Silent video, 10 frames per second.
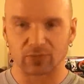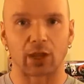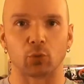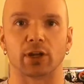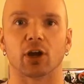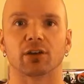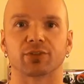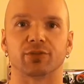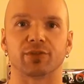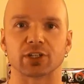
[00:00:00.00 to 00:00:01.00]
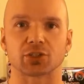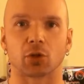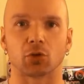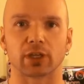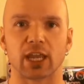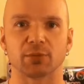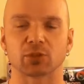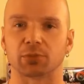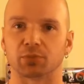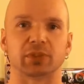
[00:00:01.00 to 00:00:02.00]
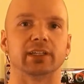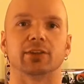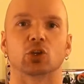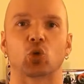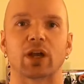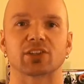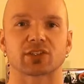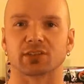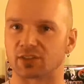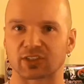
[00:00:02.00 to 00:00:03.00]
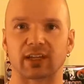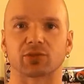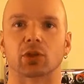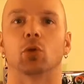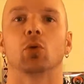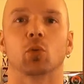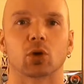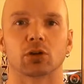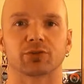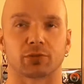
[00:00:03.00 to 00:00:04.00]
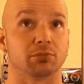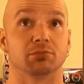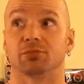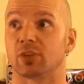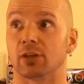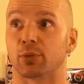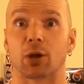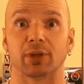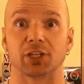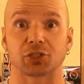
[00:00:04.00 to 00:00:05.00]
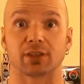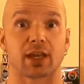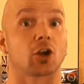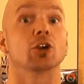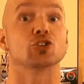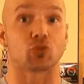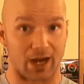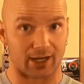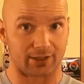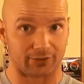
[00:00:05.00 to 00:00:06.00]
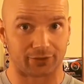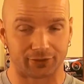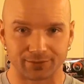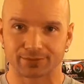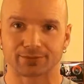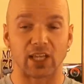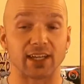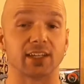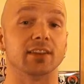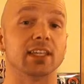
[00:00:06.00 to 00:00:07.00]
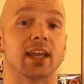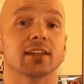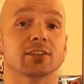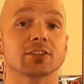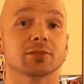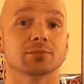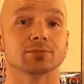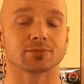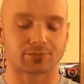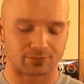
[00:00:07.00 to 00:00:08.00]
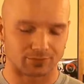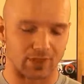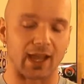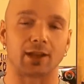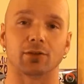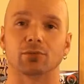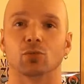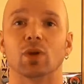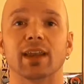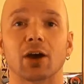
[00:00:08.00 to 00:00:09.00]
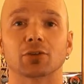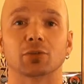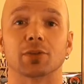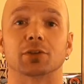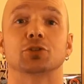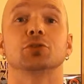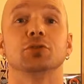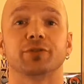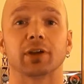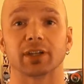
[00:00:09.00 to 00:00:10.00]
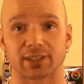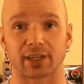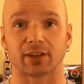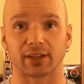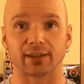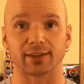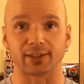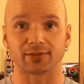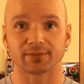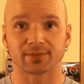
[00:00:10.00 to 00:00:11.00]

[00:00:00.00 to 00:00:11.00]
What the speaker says: I went off and finished the whole game, completed the quest, and saved the whole world from the abomination that are dragons. And in the end, I went out with a true fairy tale ending.